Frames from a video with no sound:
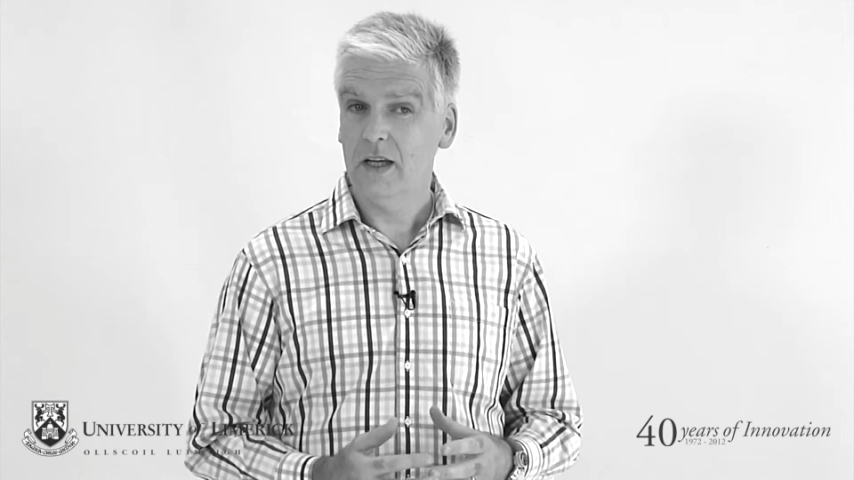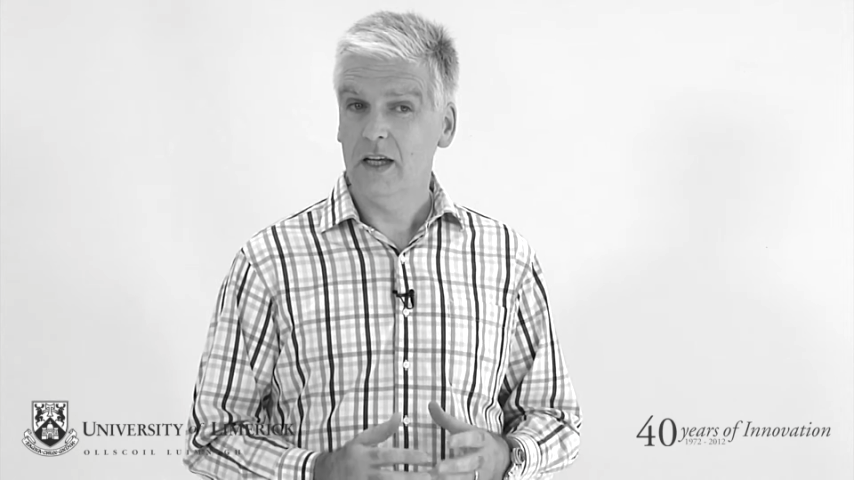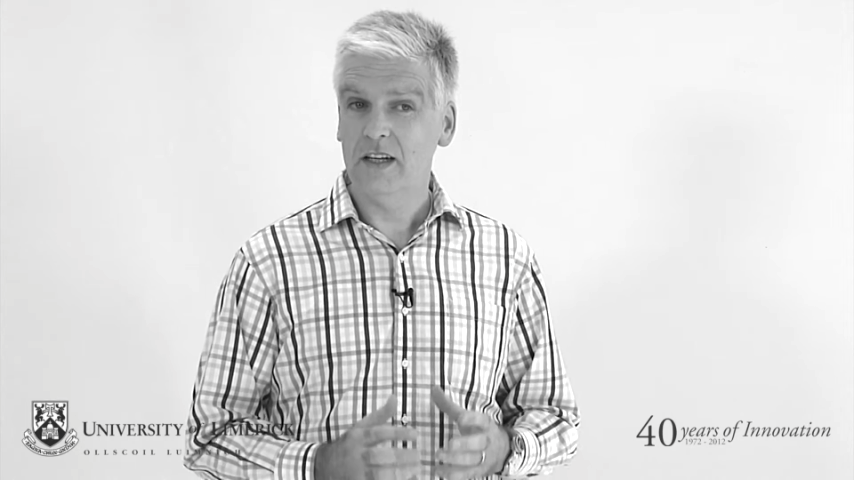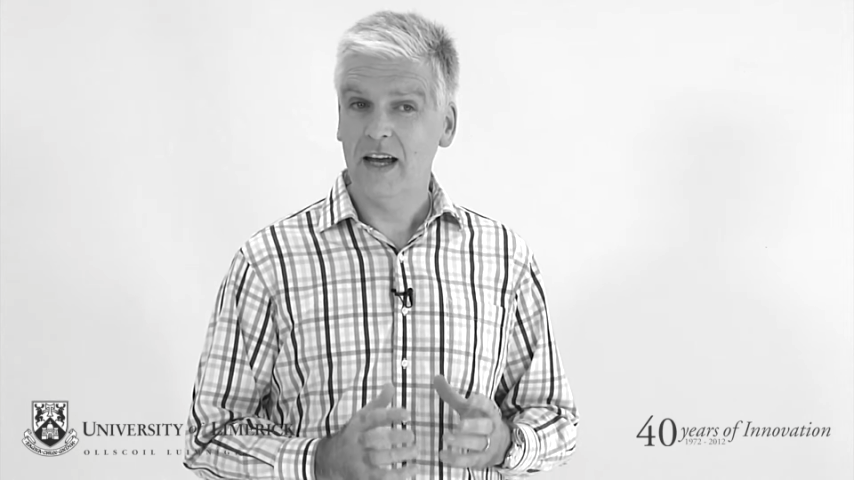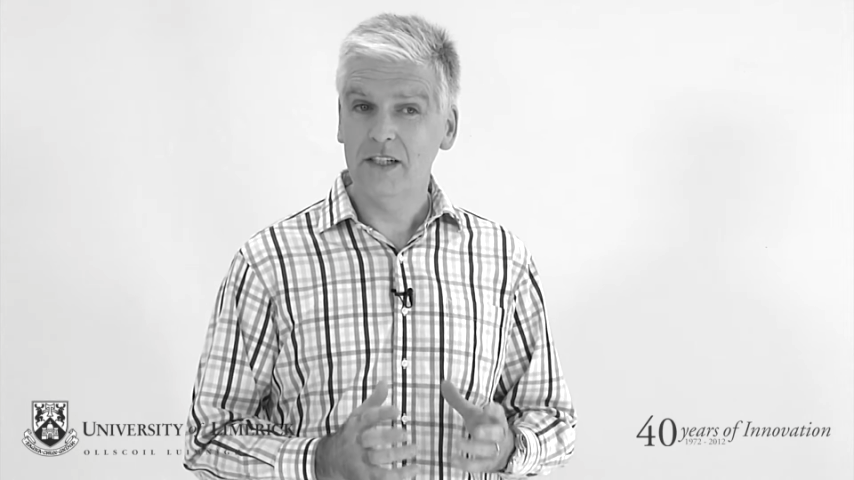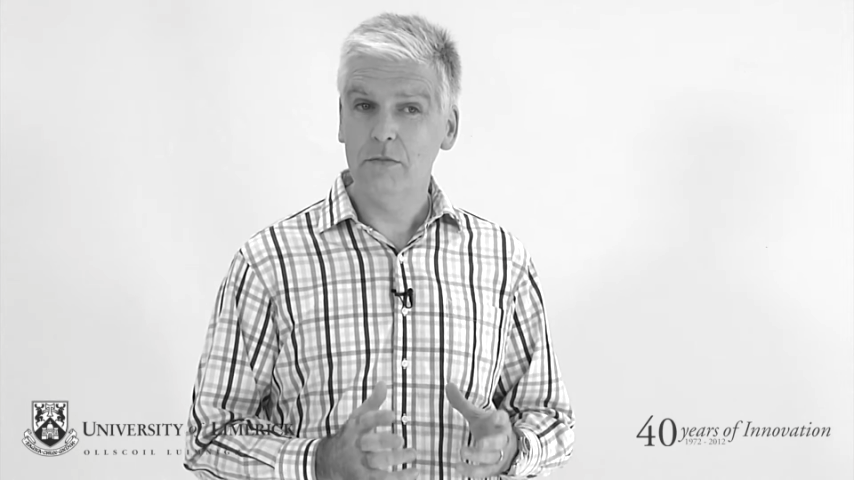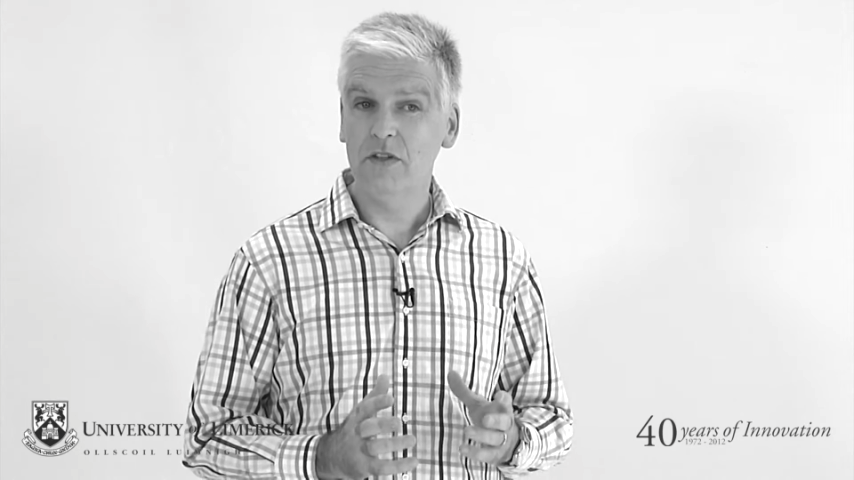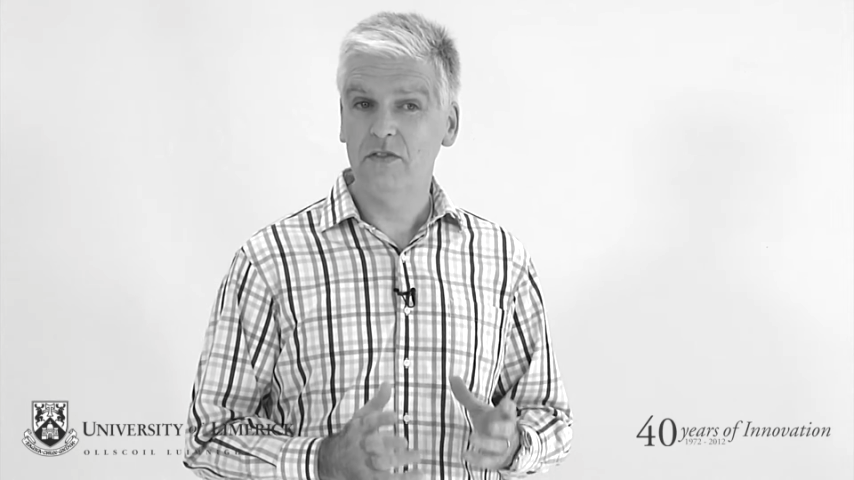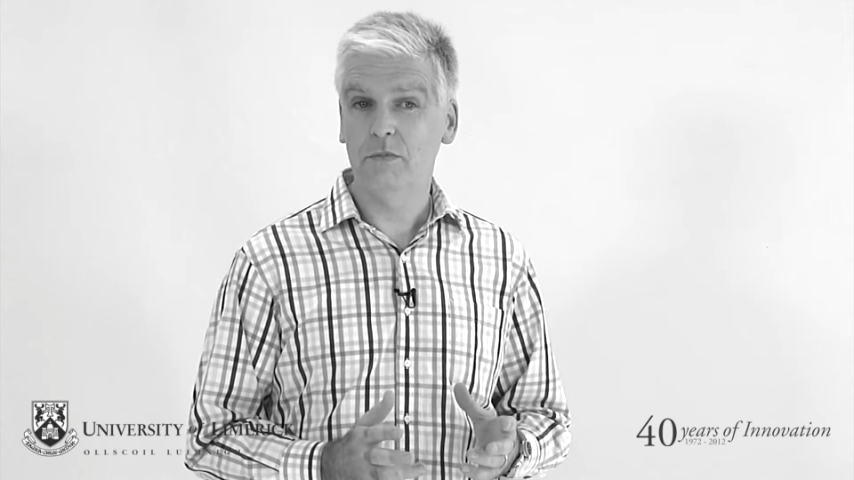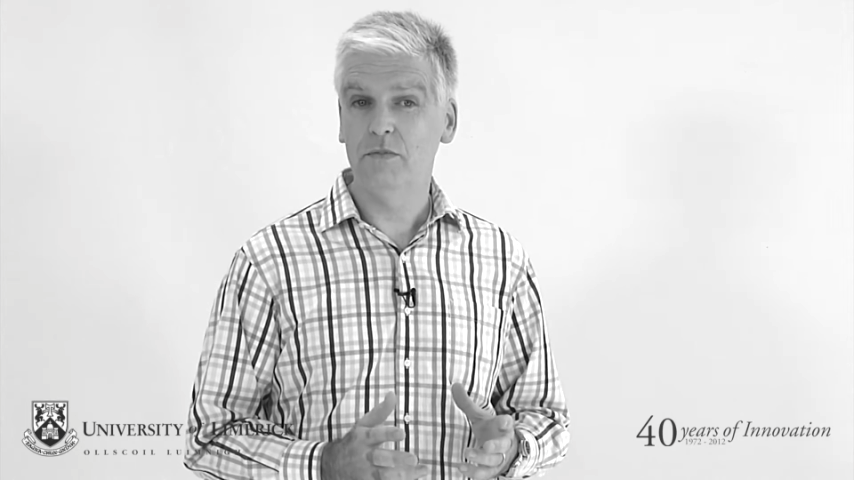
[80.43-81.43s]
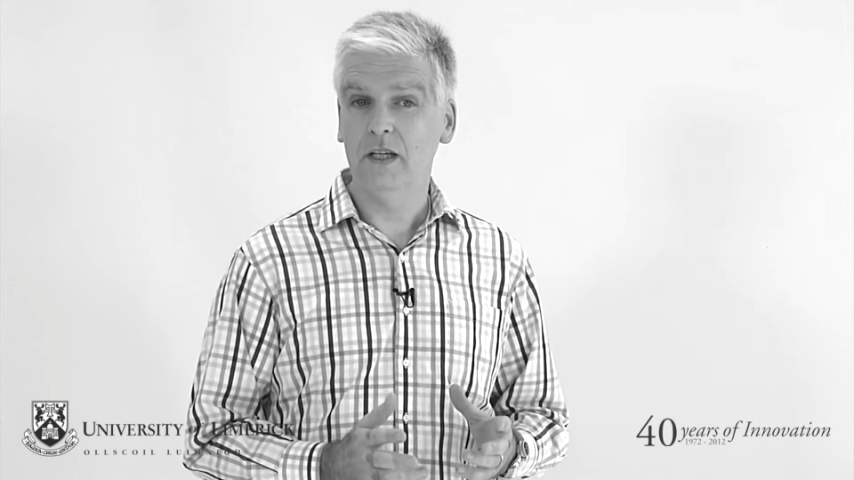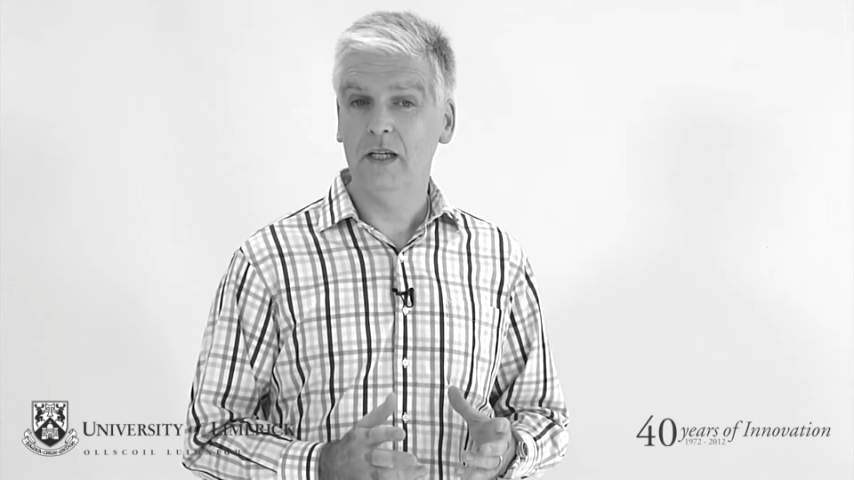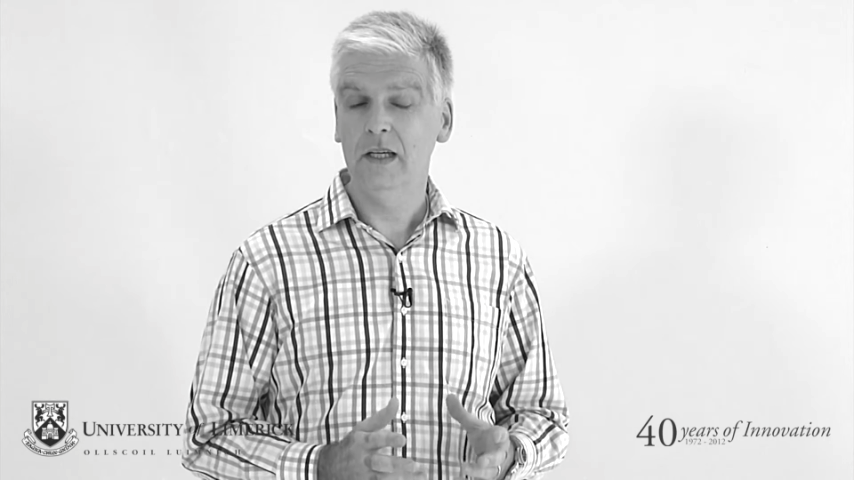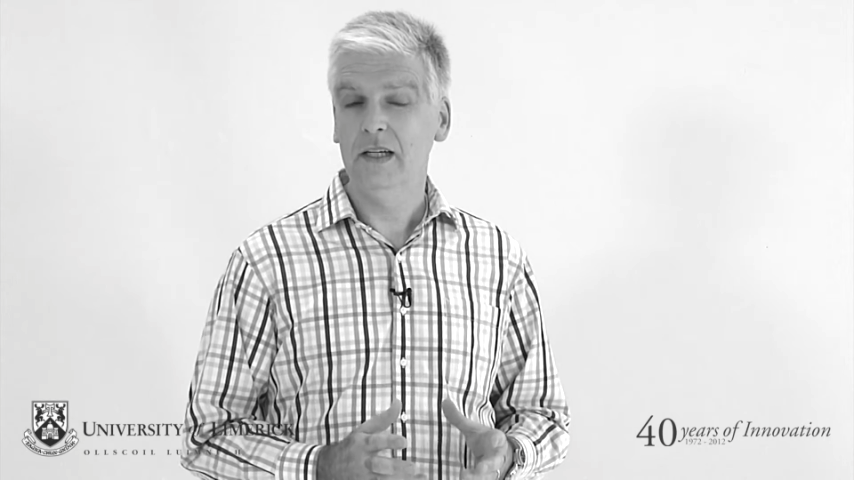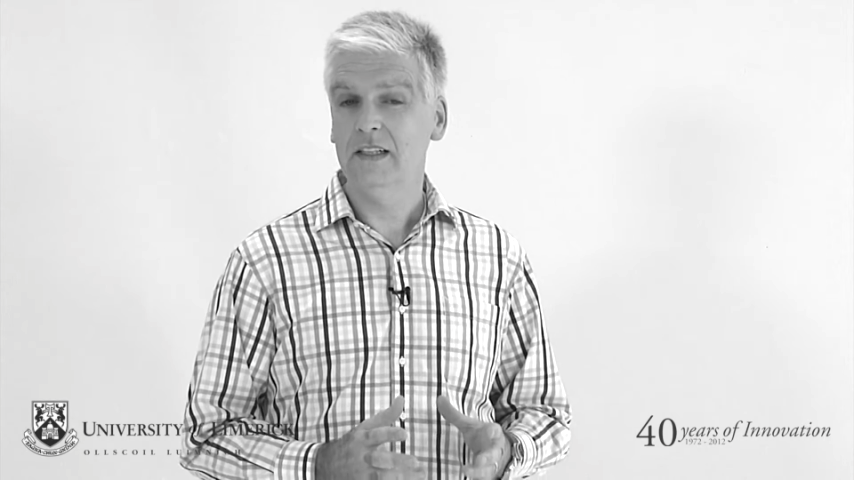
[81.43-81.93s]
it had to be something